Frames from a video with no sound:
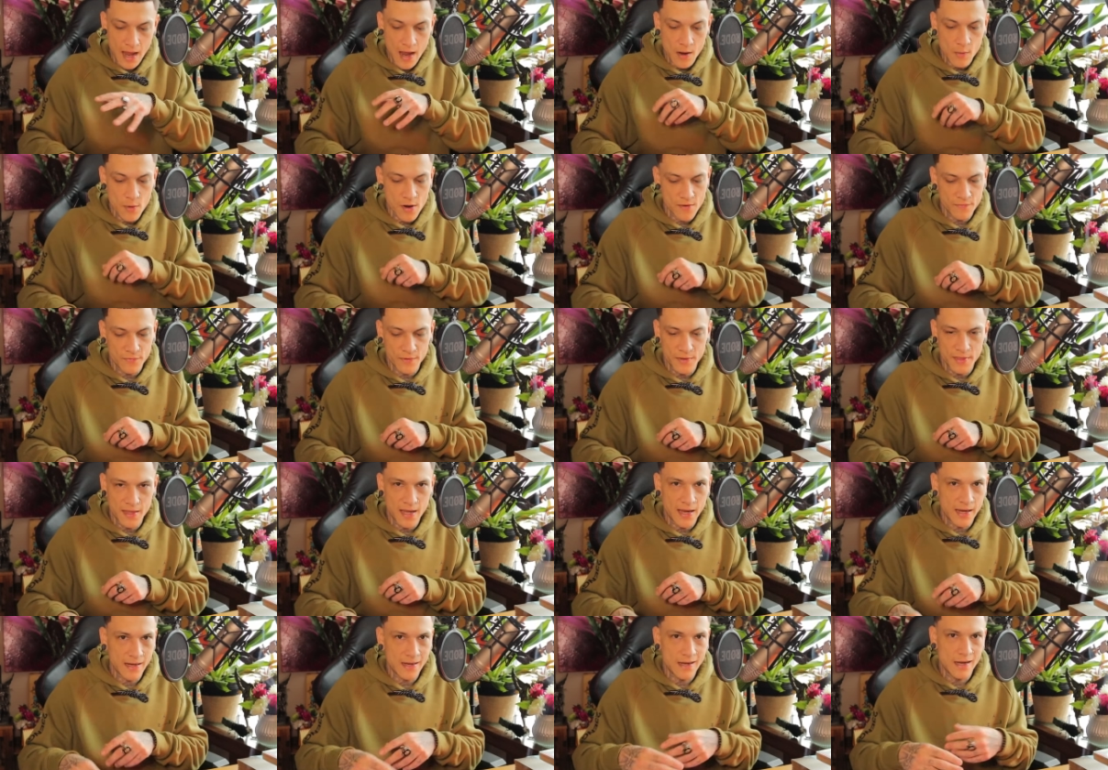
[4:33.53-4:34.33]
however
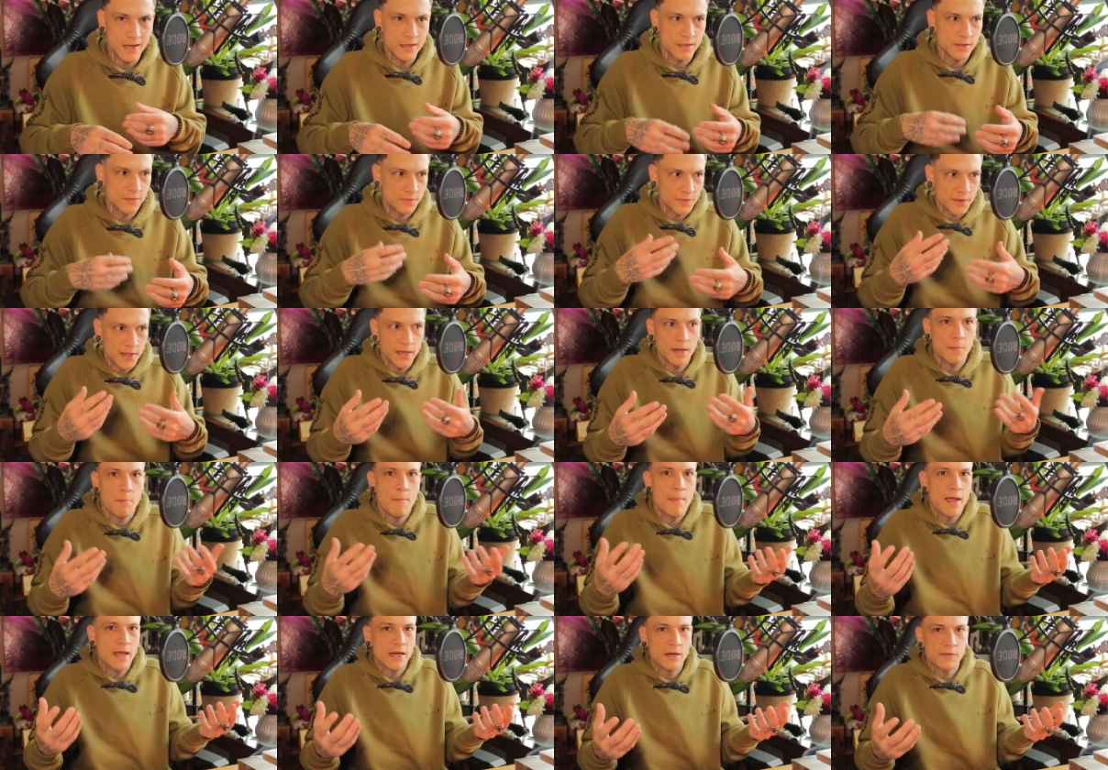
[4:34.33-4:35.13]
that kind of
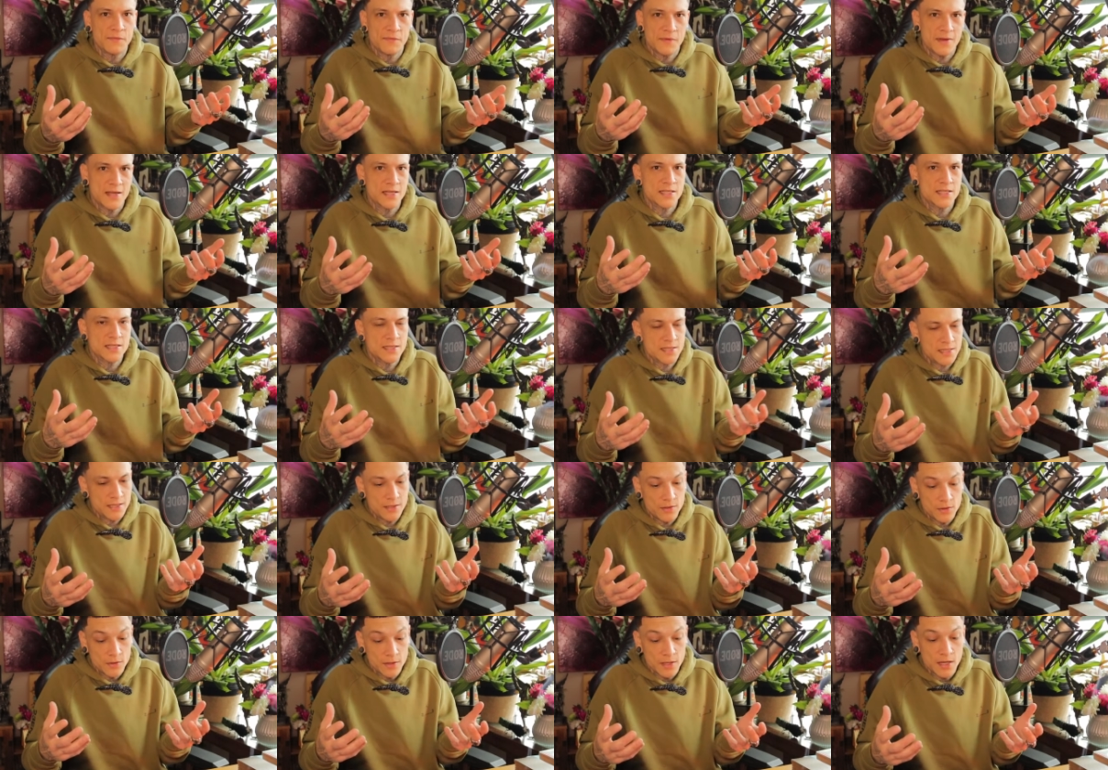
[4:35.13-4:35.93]
like manifests
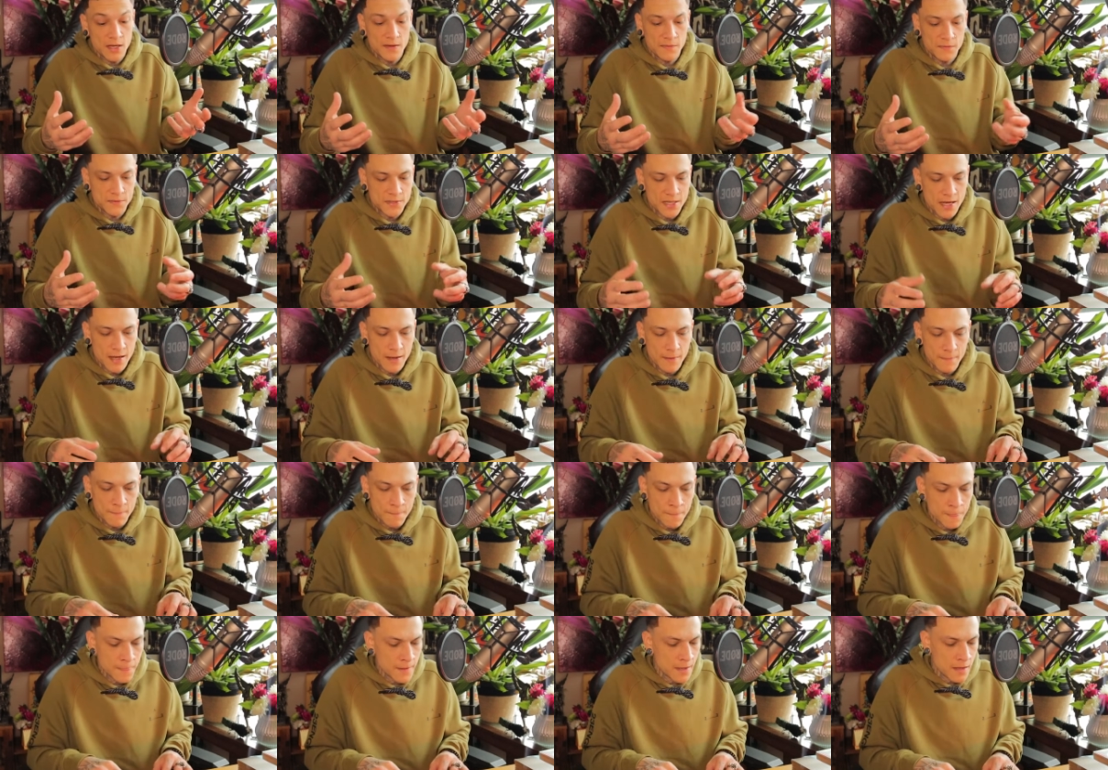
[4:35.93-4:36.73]
in your
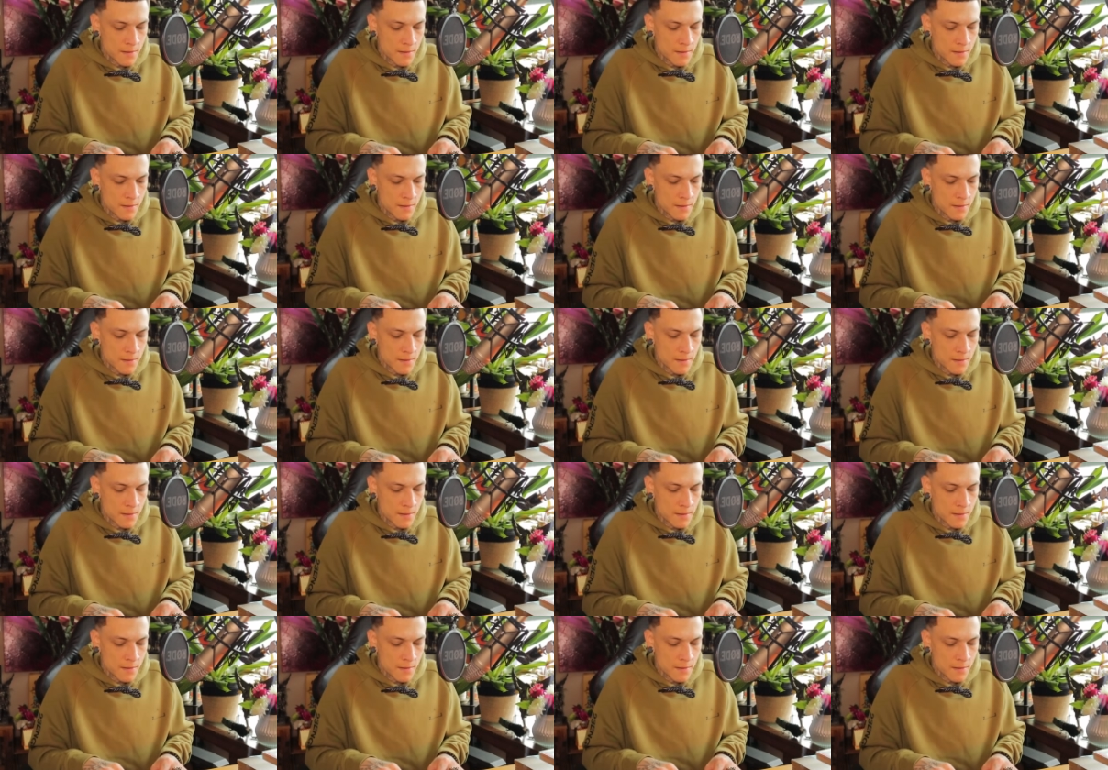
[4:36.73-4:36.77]
lifetime.